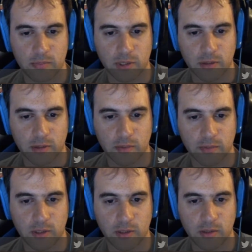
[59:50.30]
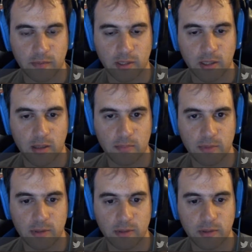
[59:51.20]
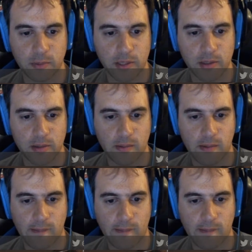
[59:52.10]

because if he comes this way,